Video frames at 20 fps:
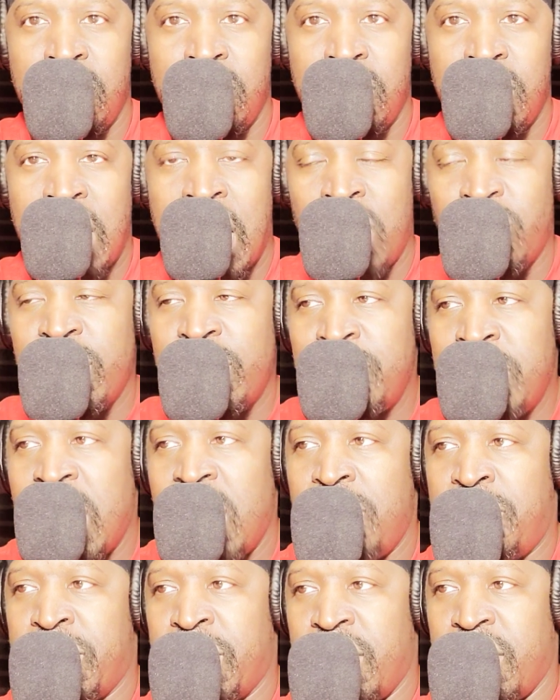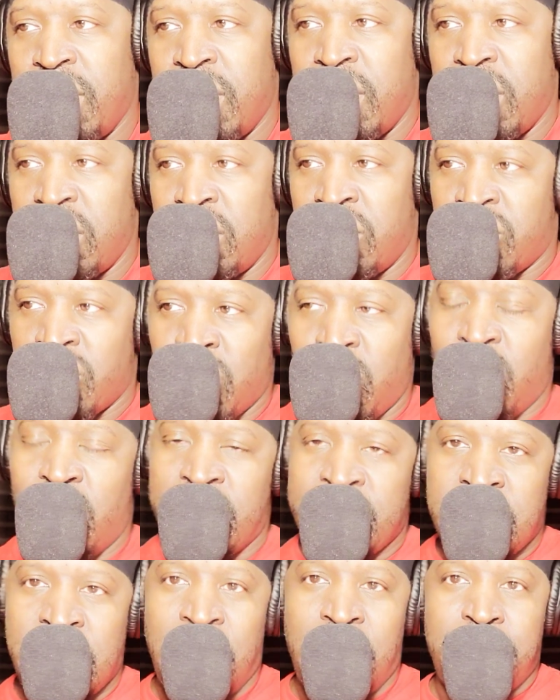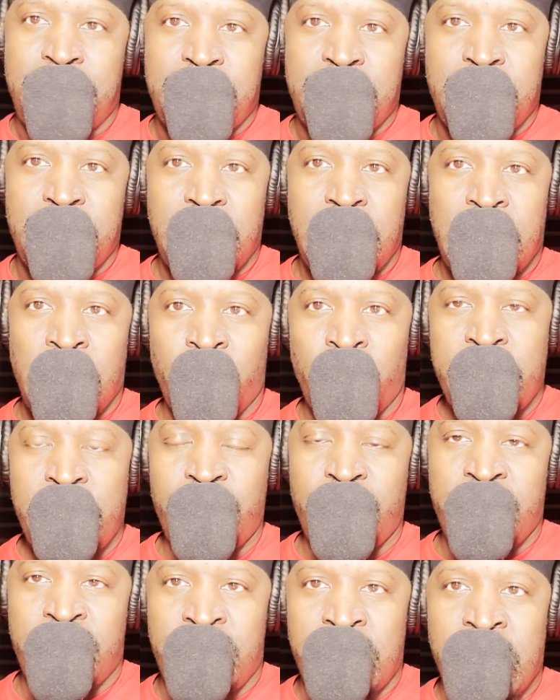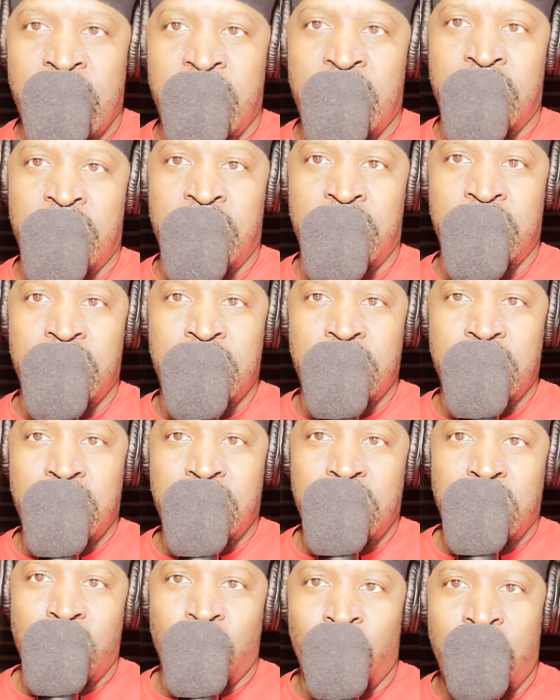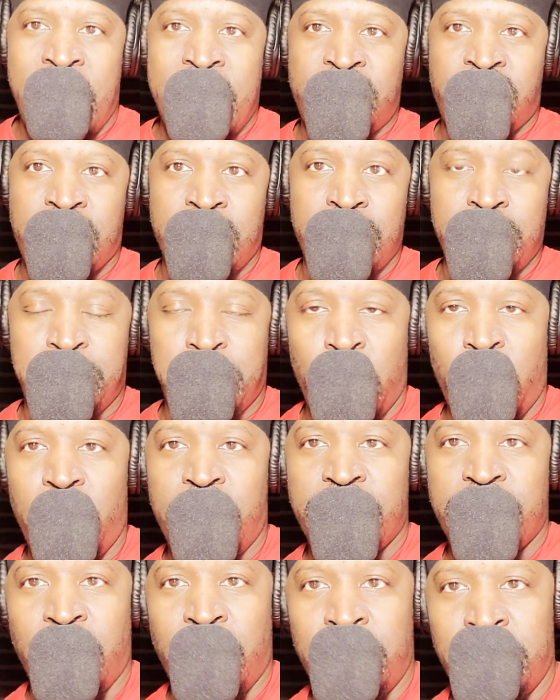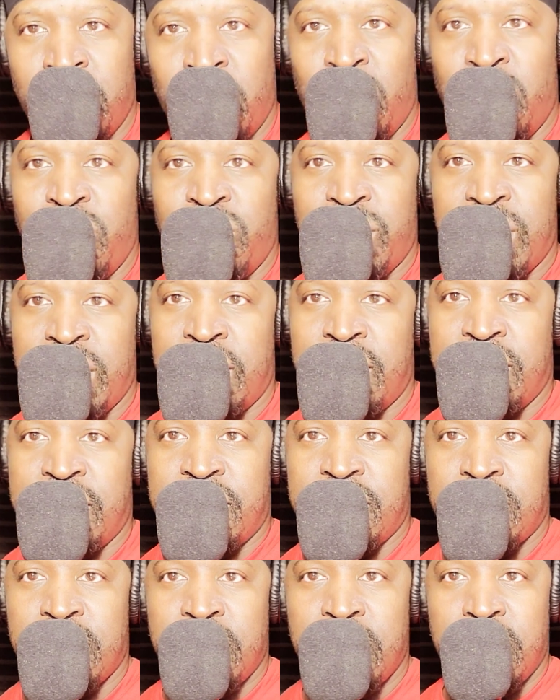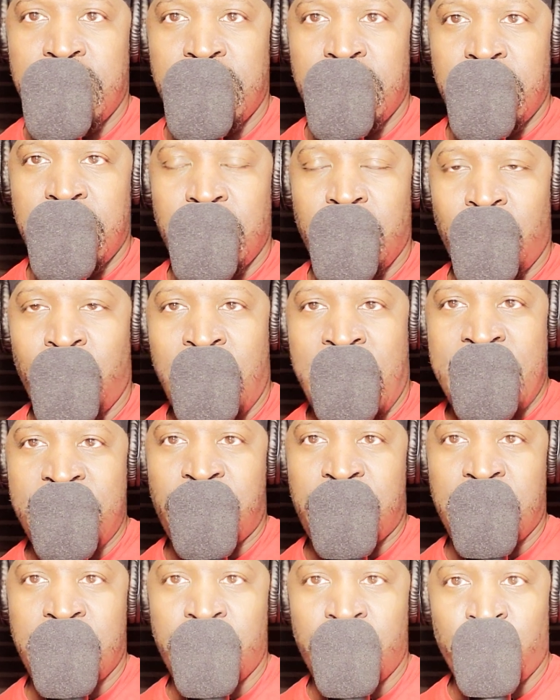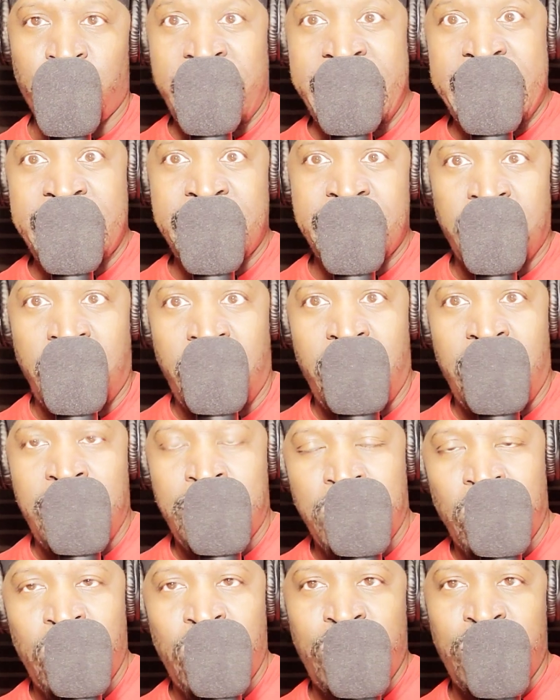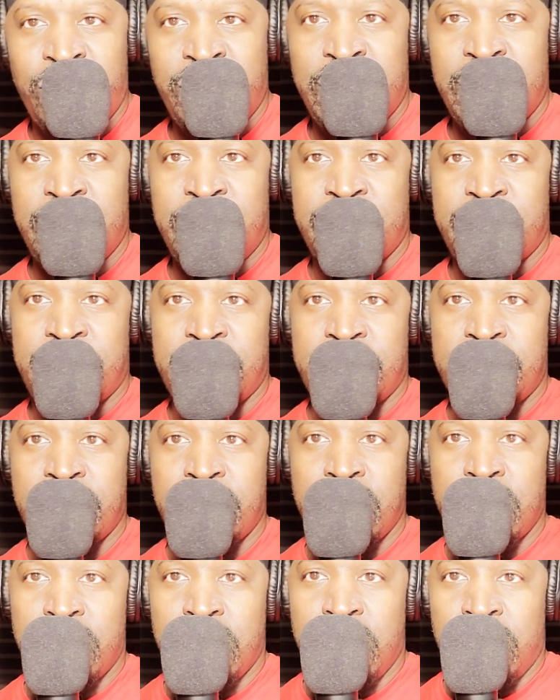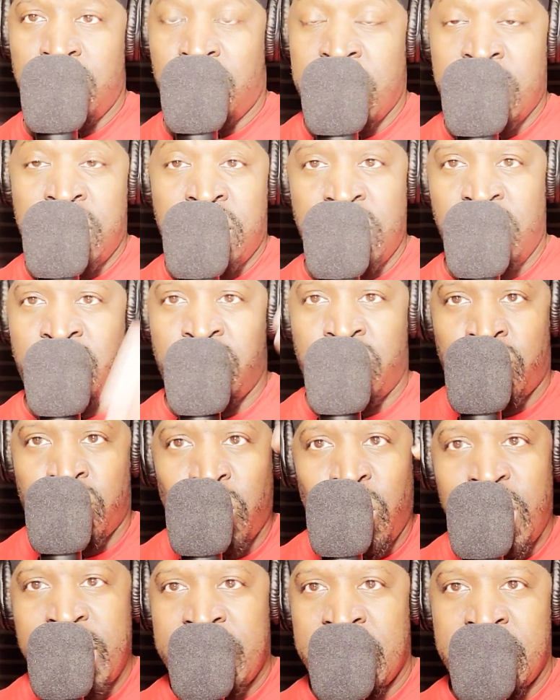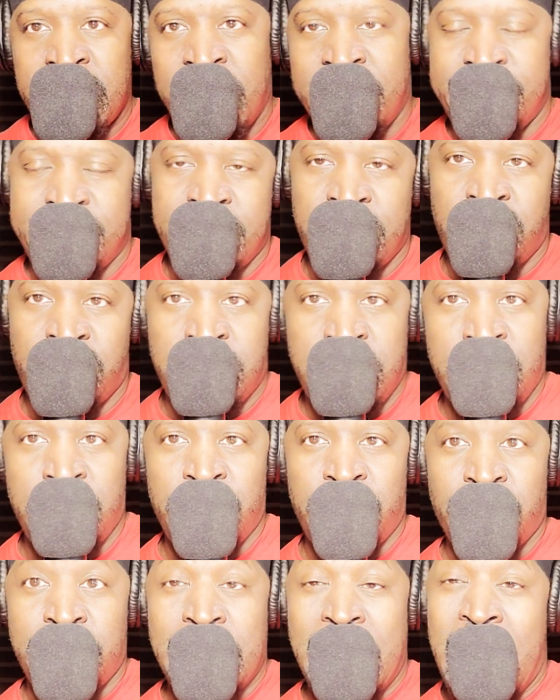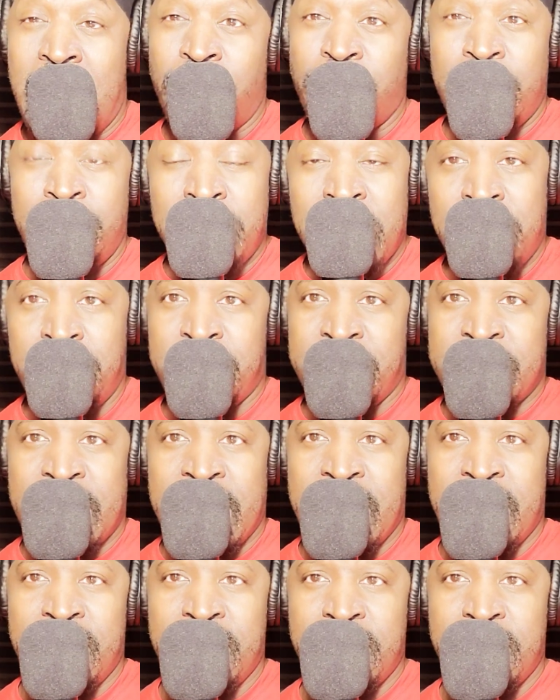I remember growing up and we were young watching porno movies, watching rated R movies, just destroying us as children. I remember that.